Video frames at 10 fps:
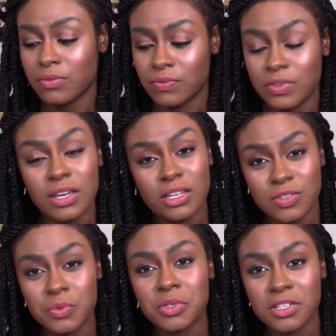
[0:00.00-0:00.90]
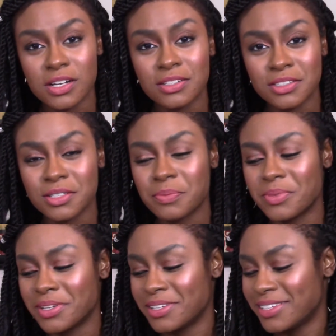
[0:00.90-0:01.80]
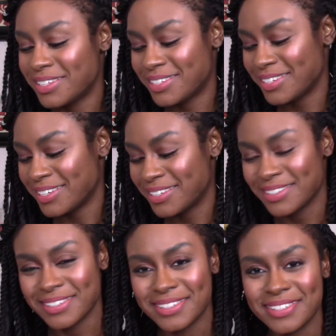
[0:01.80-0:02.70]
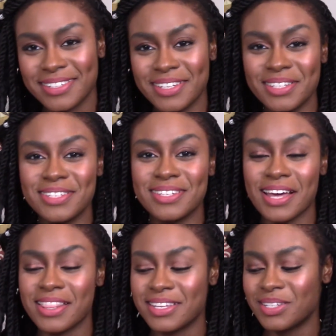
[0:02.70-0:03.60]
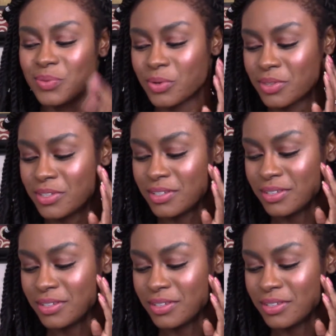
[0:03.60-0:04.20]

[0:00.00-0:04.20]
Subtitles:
Yeah, it's $40, but I think it's worth it.